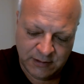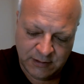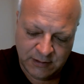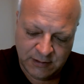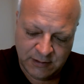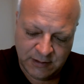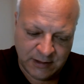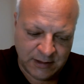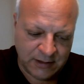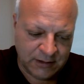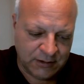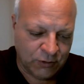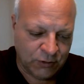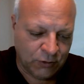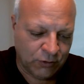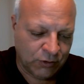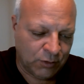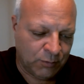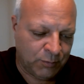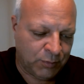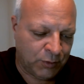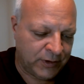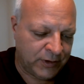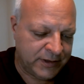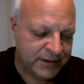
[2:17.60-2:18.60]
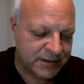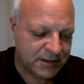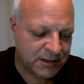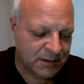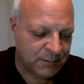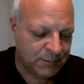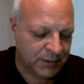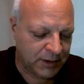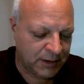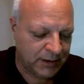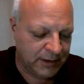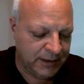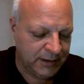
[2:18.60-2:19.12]
total points
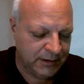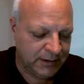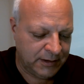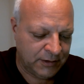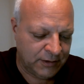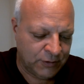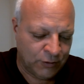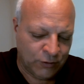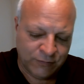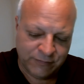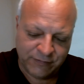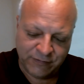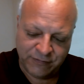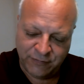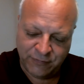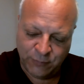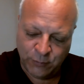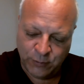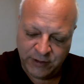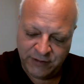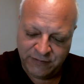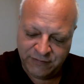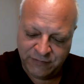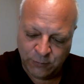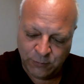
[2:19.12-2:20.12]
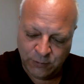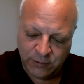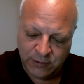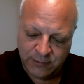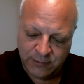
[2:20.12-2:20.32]
combined, the over 44.